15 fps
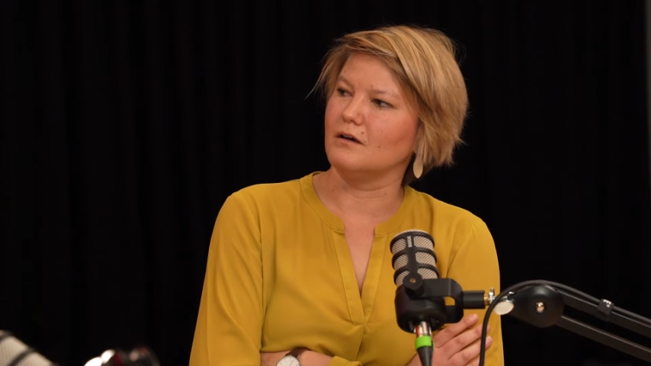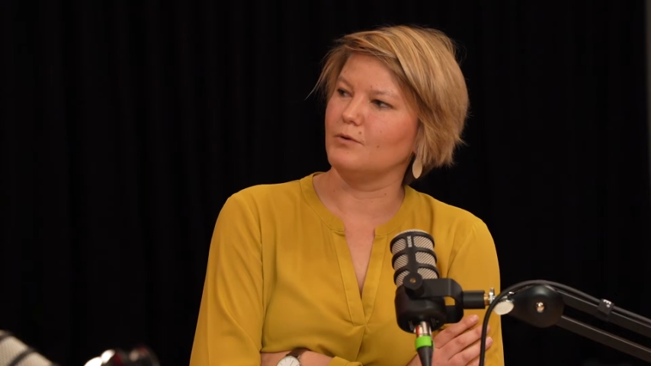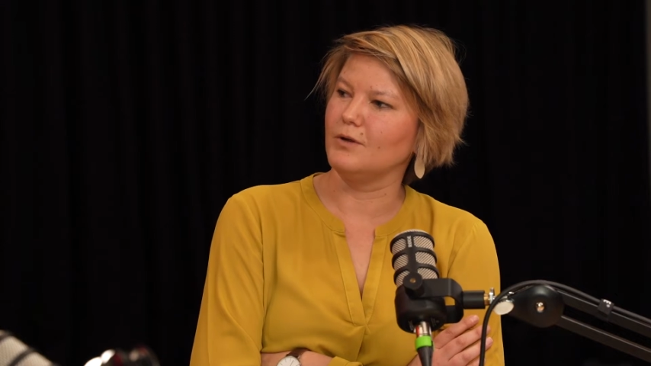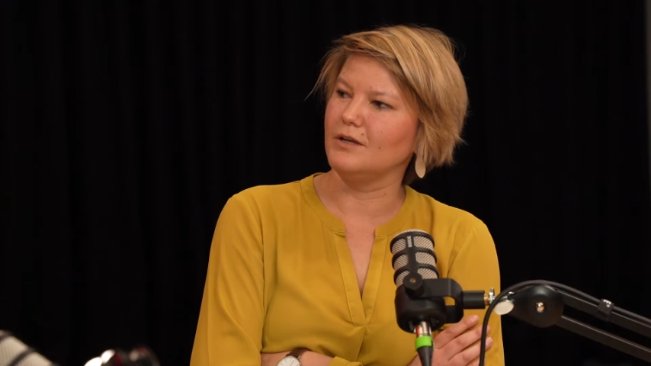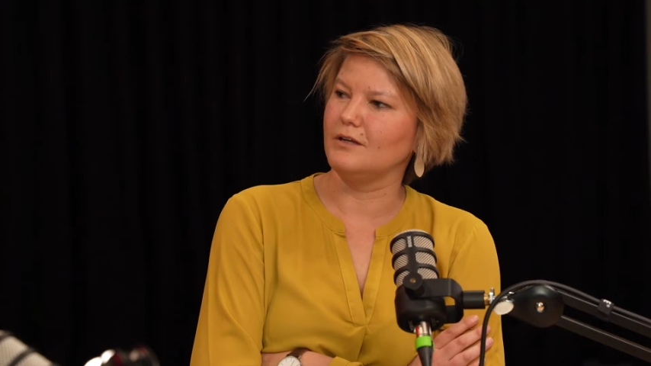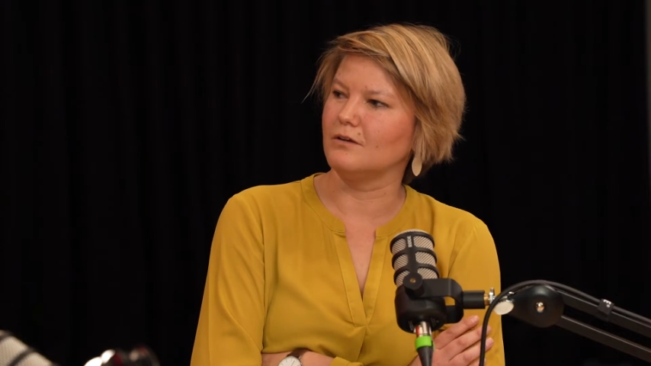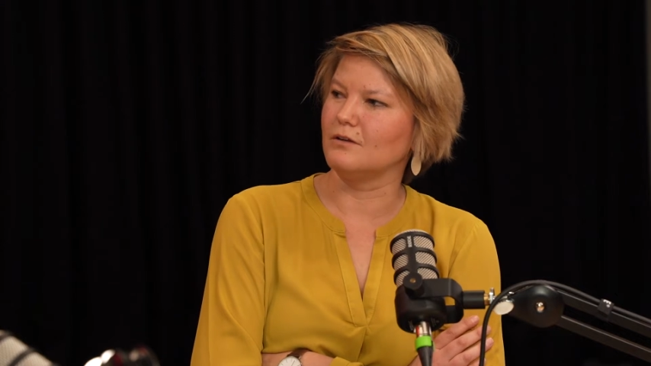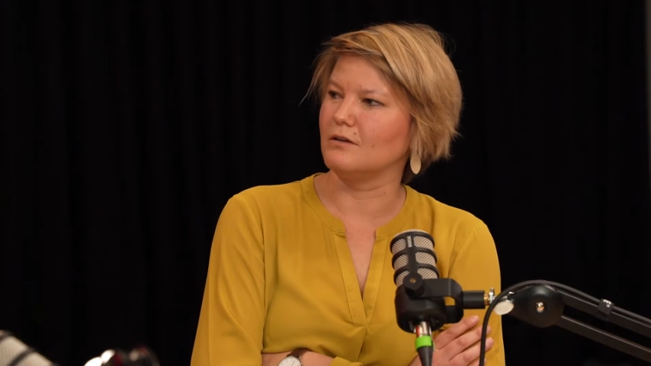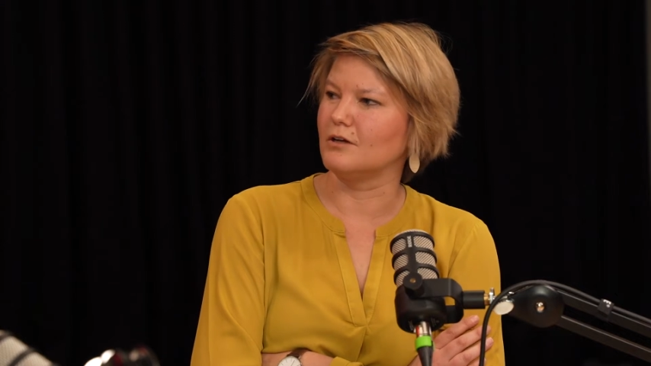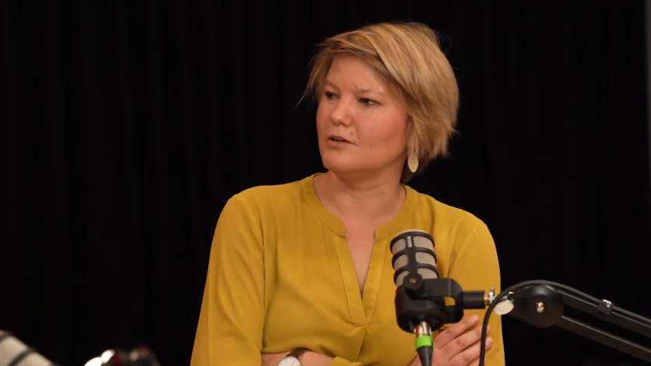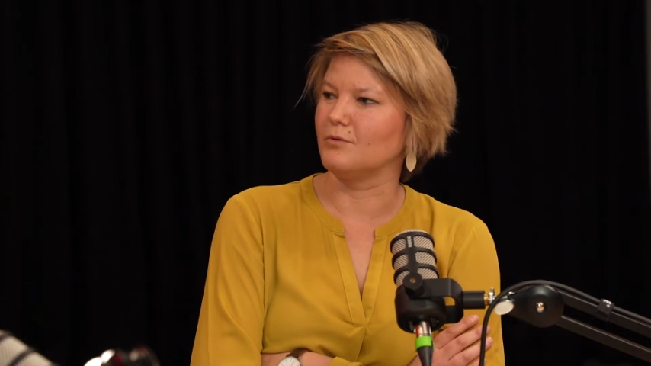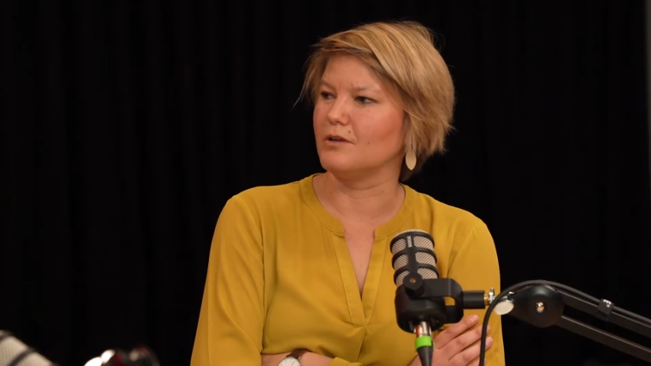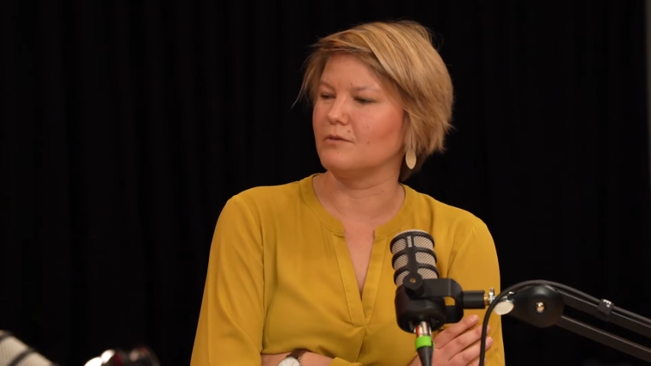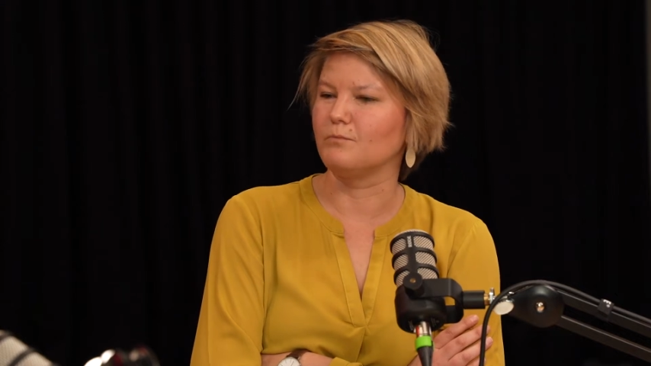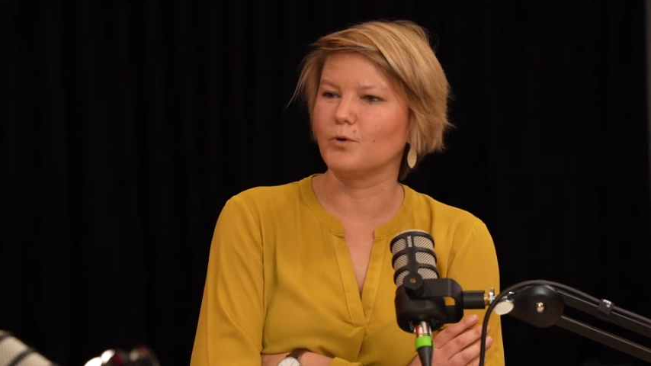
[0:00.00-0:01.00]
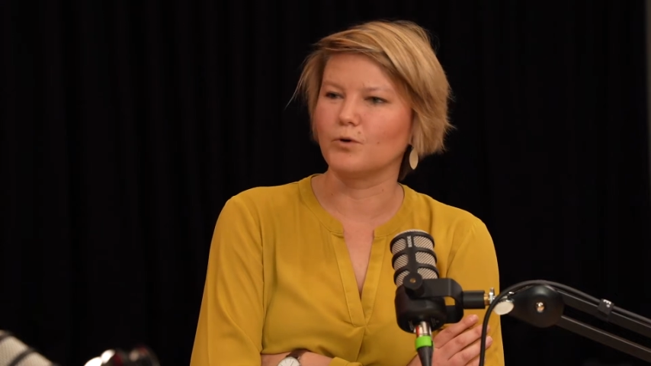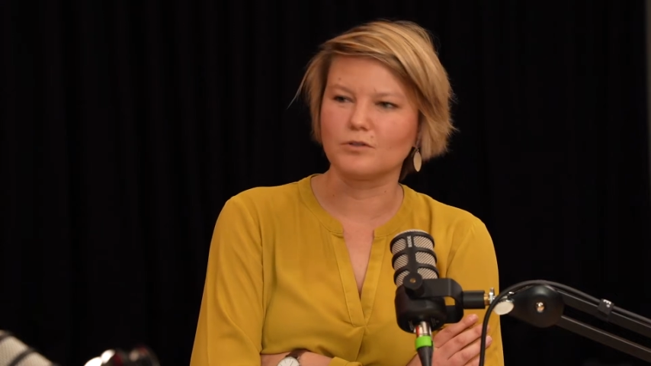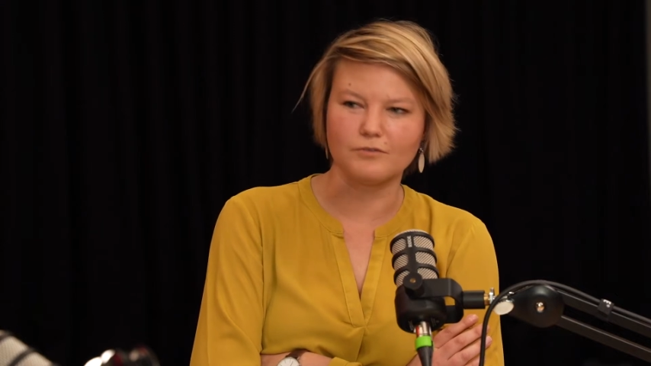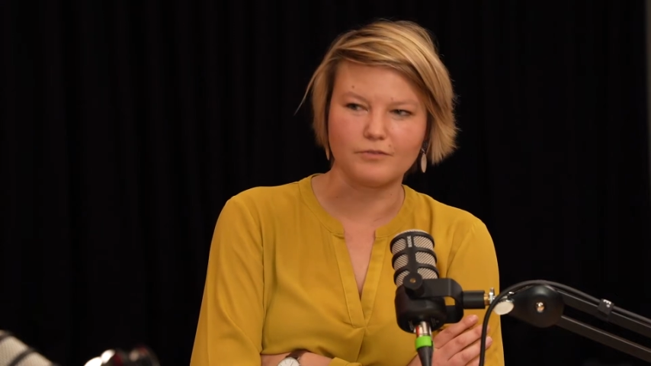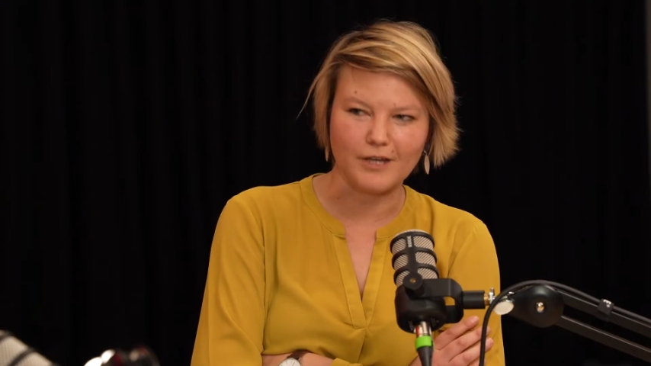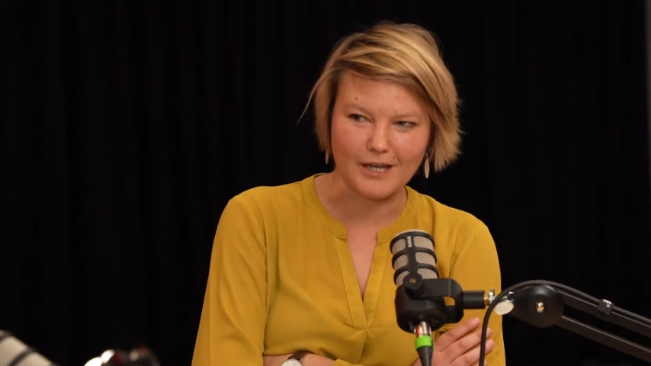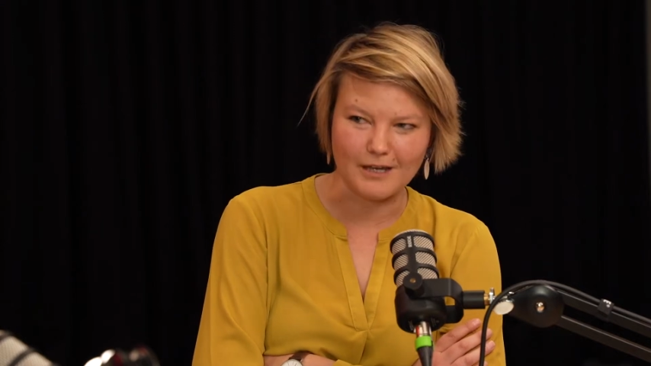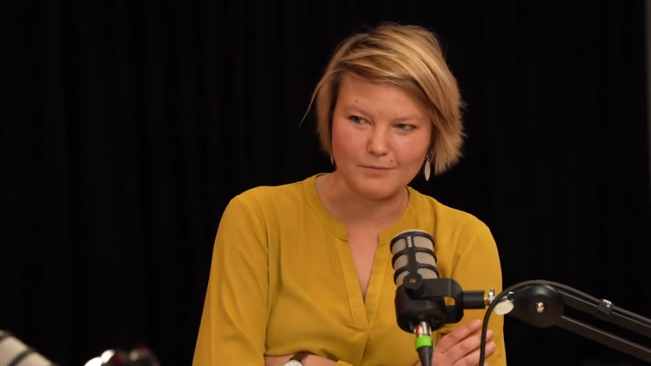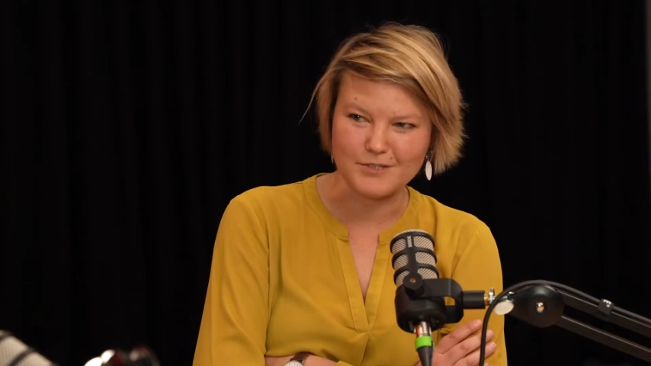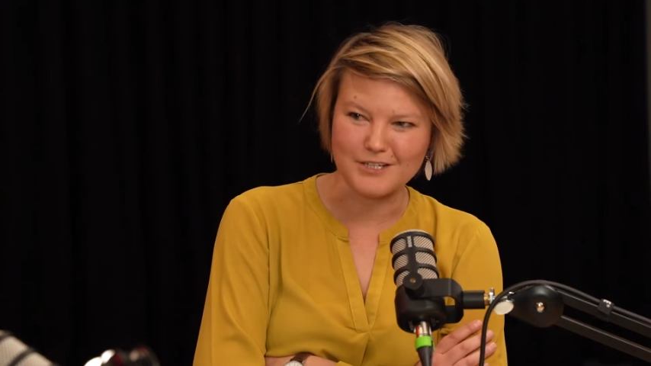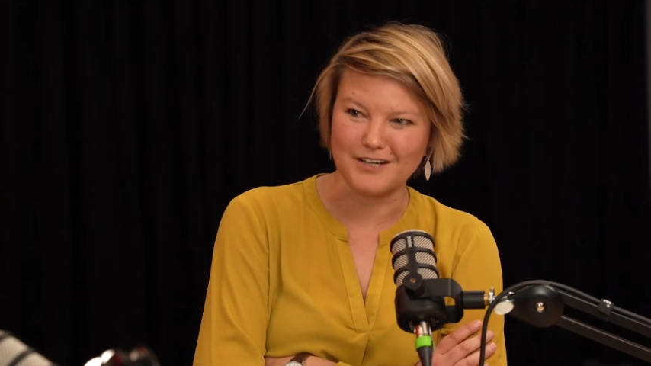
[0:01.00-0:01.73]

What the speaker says: we deal a lot with the Port of Cape